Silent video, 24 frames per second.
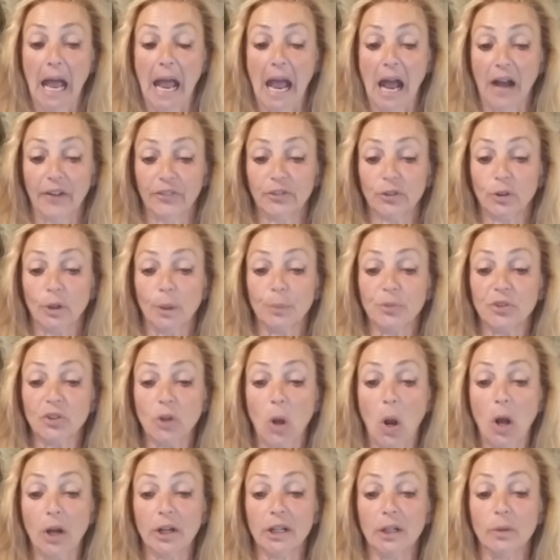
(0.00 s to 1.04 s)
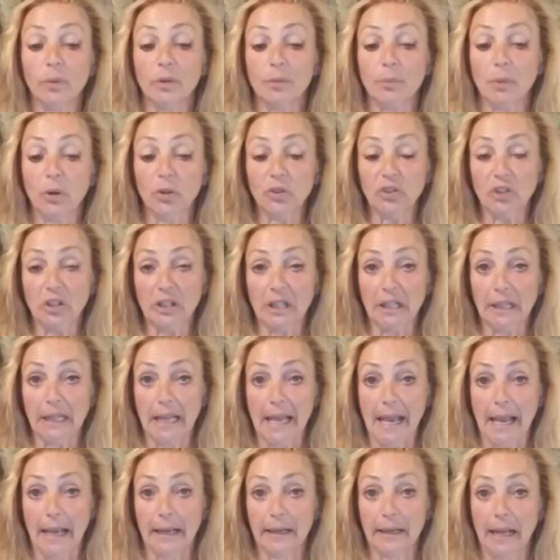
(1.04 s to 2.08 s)
after absconding with most of the
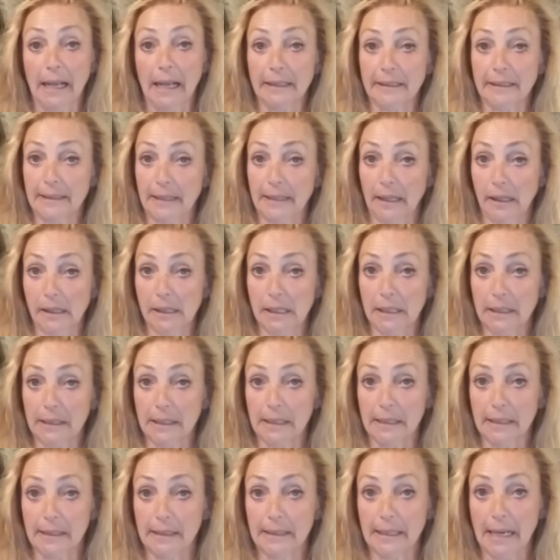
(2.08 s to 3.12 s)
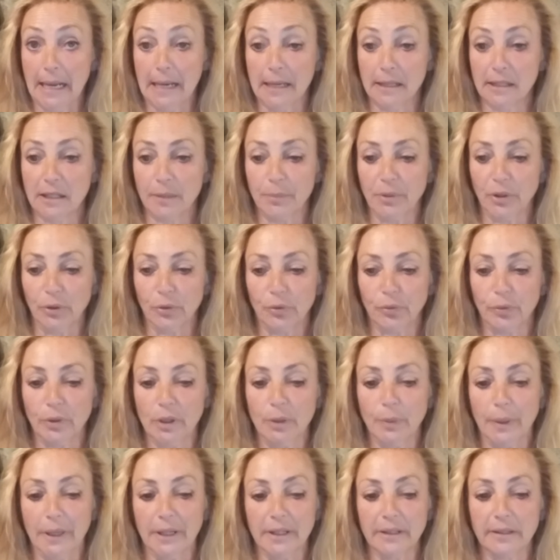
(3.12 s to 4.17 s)
land and selling it to the state to build
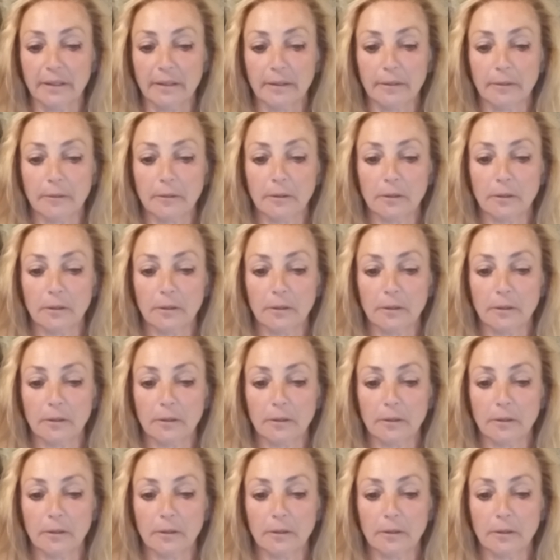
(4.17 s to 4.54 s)
freeways.